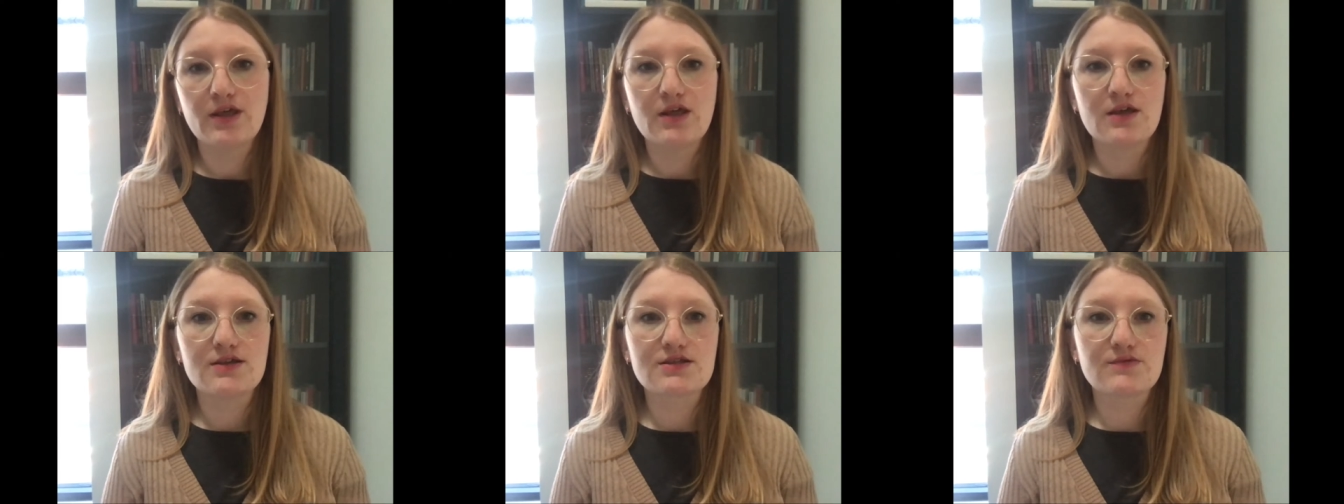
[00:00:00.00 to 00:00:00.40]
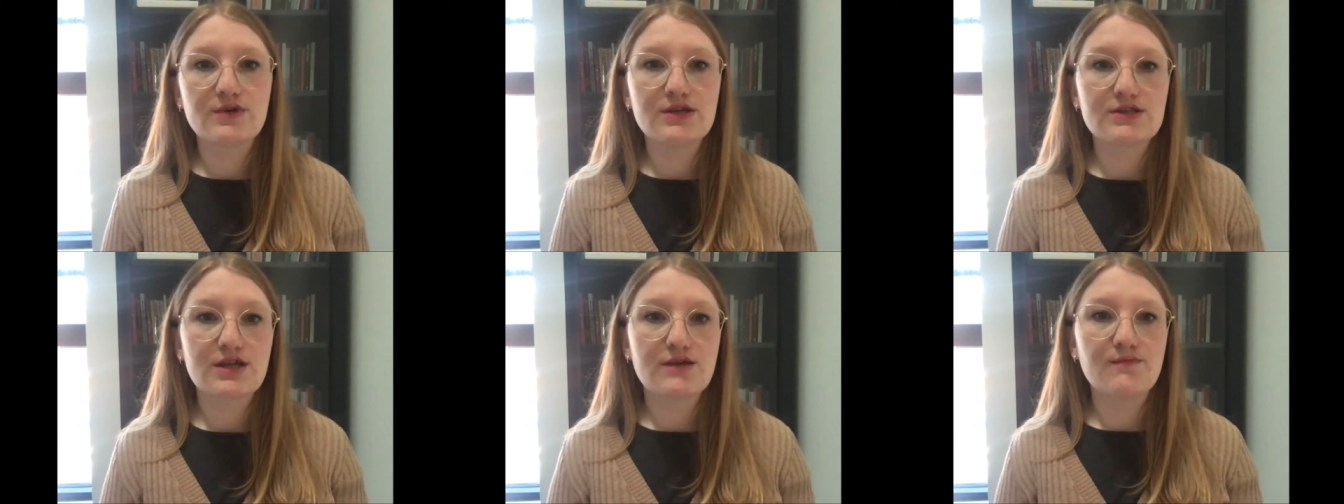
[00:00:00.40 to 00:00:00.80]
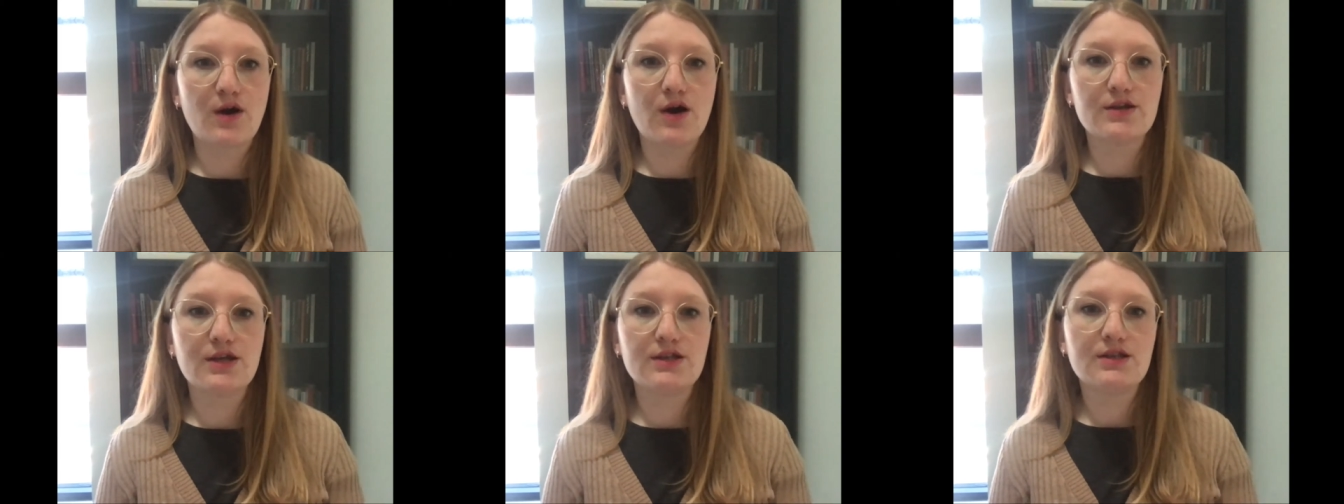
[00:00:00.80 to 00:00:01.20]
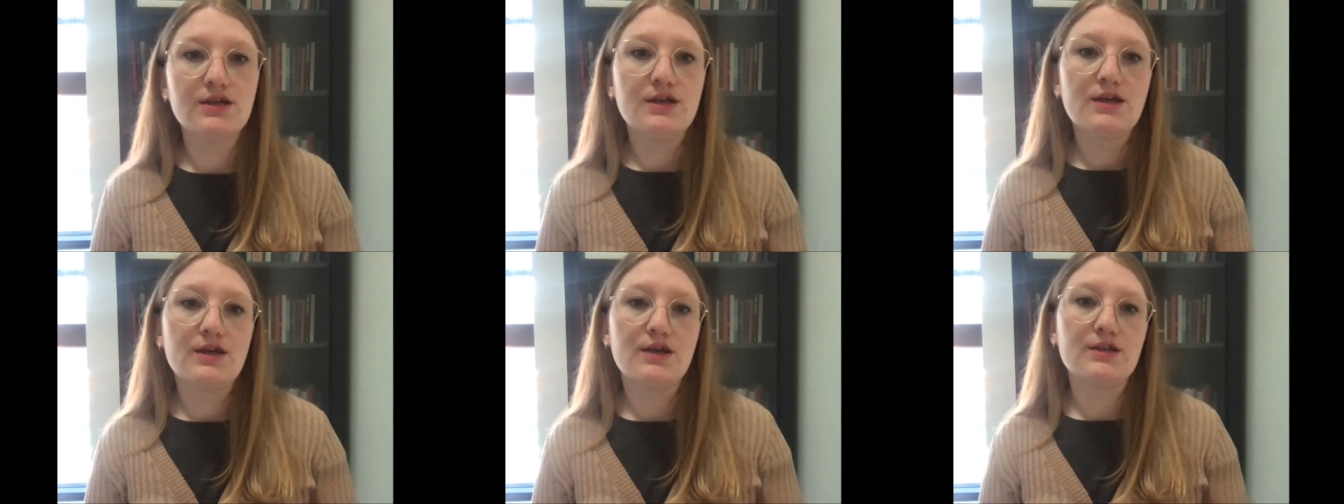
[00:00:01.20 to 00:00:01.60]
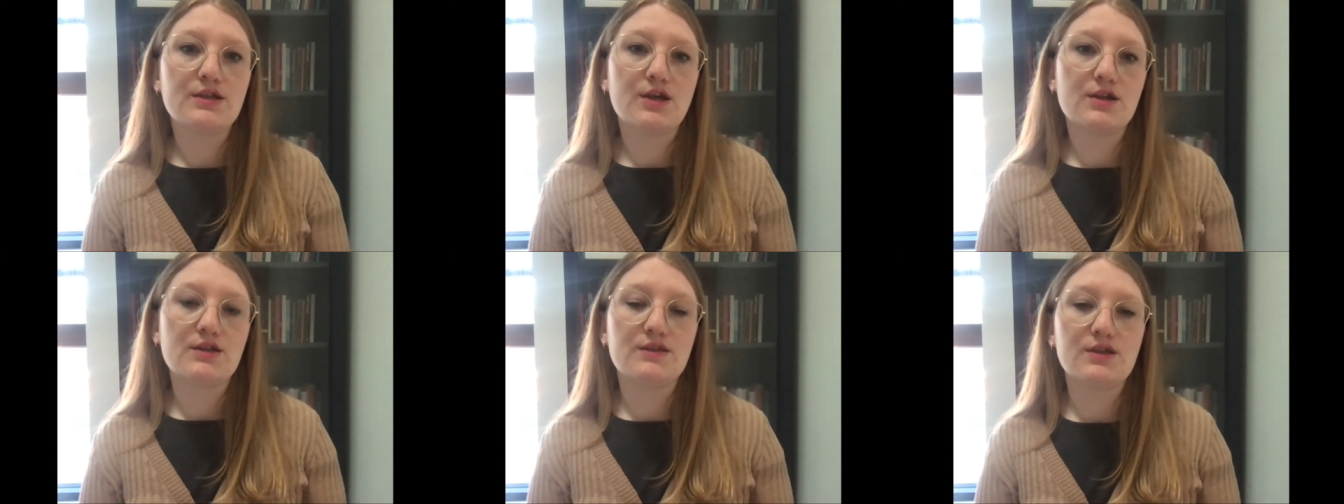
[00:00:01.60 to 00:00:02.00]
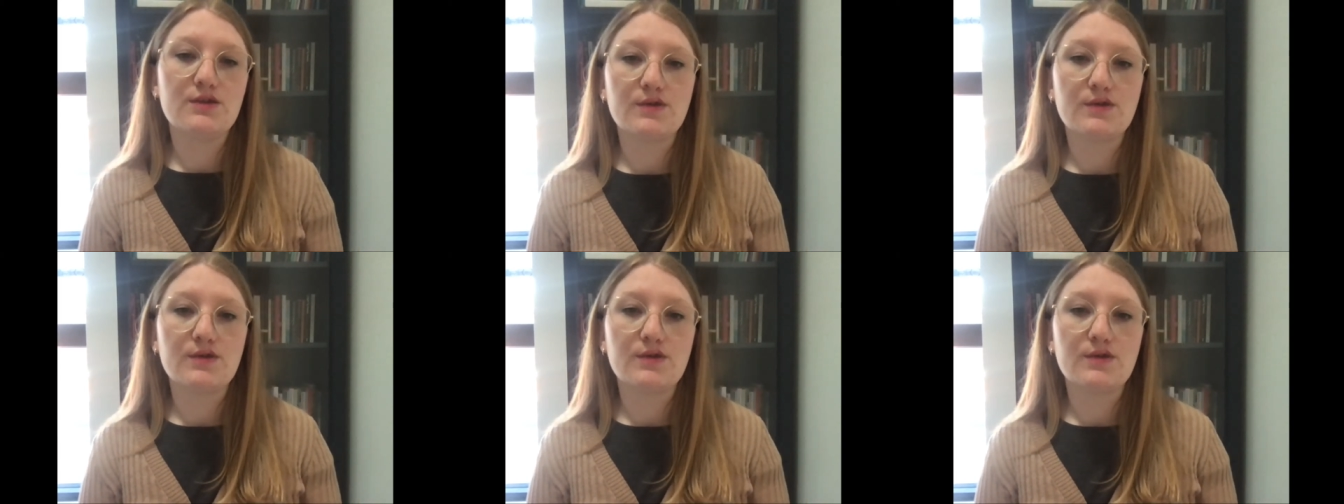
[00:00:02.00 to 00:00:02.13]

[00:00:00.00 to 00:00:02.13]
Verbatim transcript: It's a weekday morning, early on in the